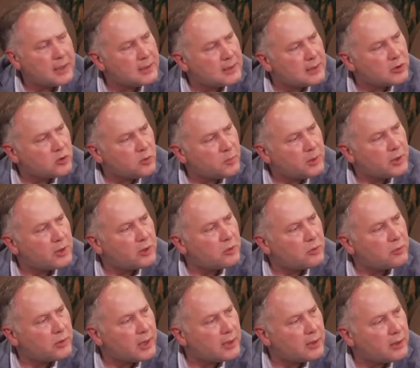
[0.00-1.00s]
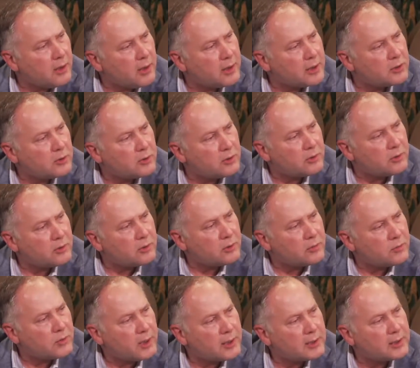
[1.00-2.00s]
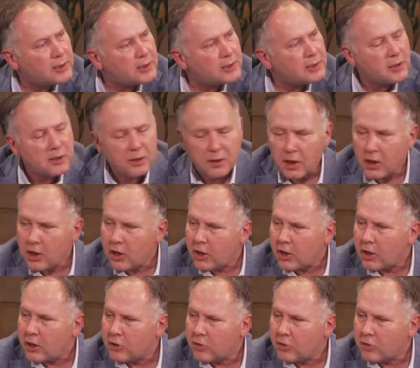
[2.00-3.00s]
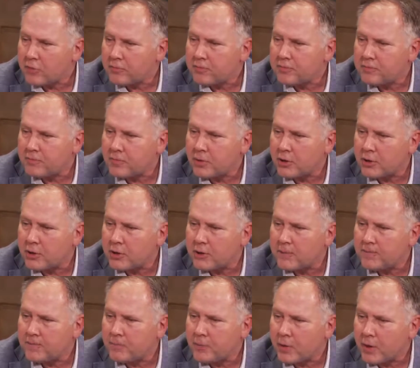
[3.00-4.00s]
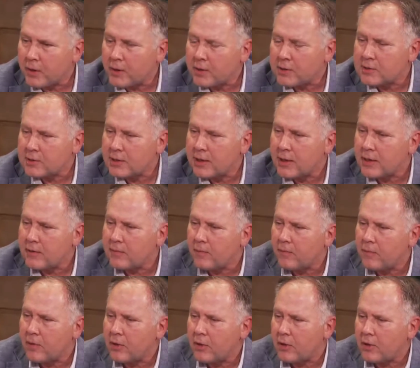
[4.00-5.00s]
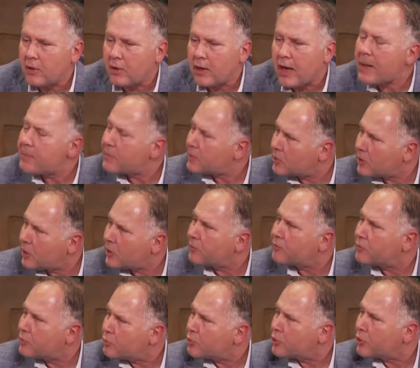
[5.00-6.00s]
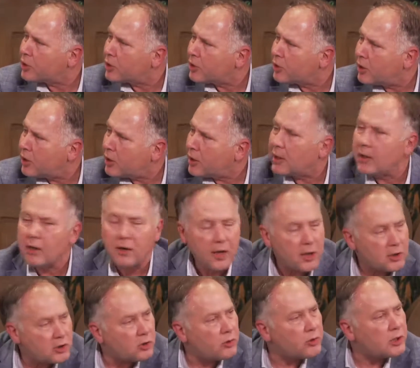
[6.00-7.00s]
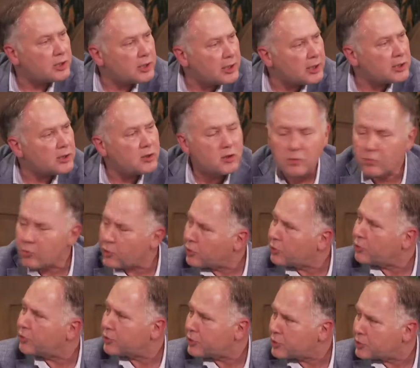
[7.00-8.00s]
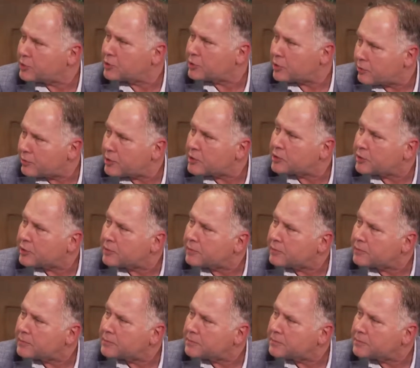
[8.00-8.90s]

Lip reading: Is that something you recognize, or is there still a lot of, let's say, appetite for working in large organizations among your generation?